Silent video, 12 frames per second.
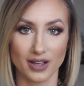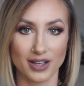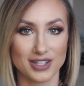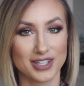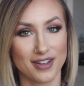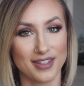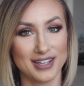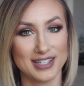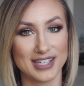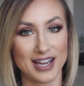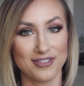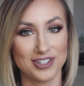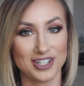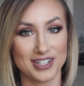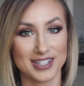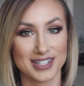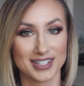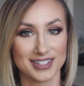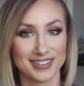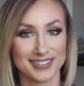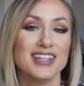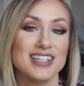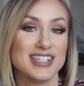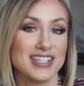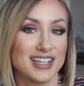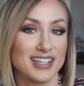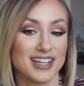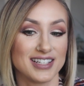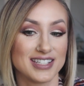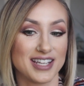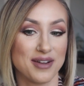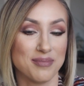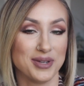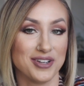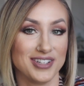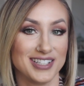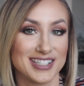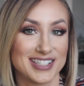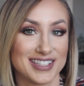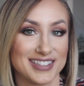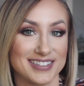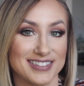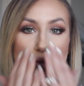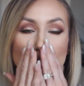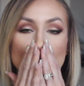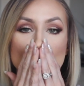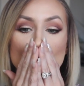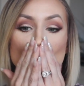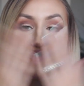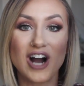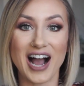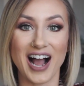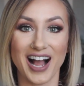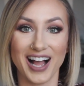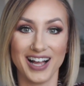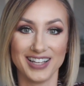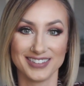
Until then, savages, see you next time, beauties. Mwah!